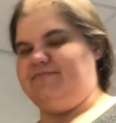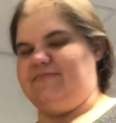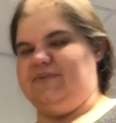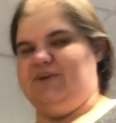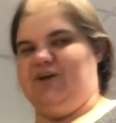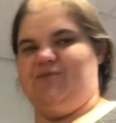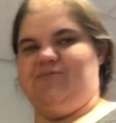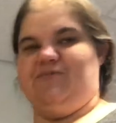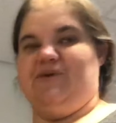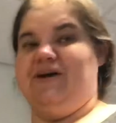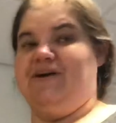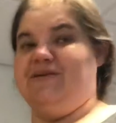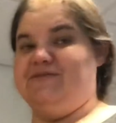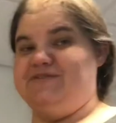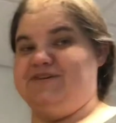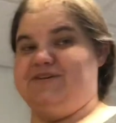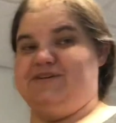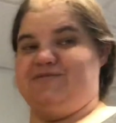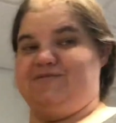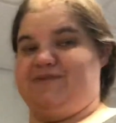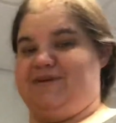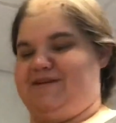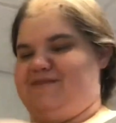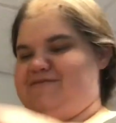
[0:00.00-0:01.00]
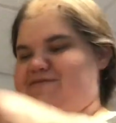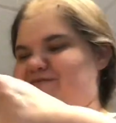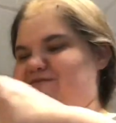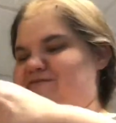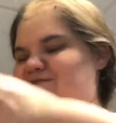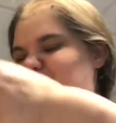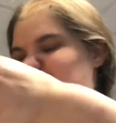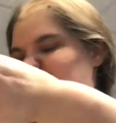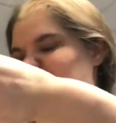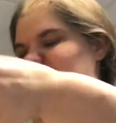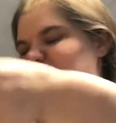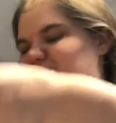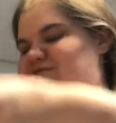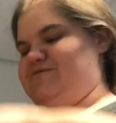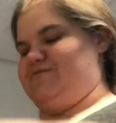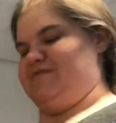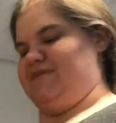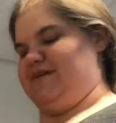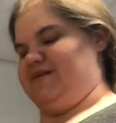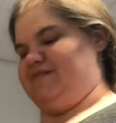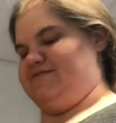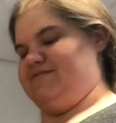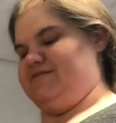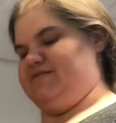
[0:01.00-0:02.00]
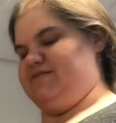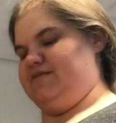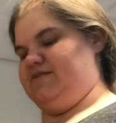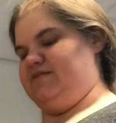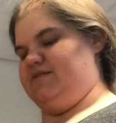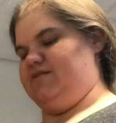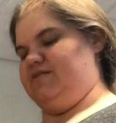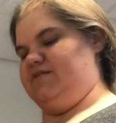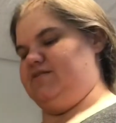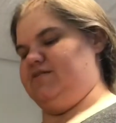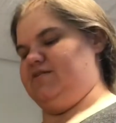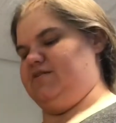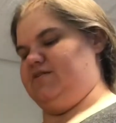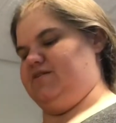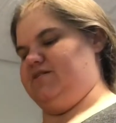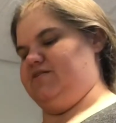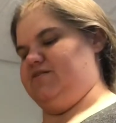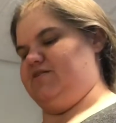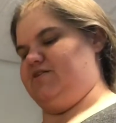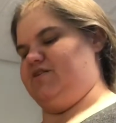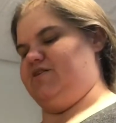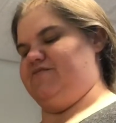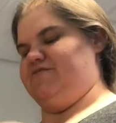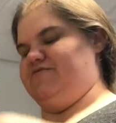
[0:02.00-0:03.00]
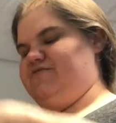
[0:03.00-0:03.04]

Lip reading: around and around and around and around on the offer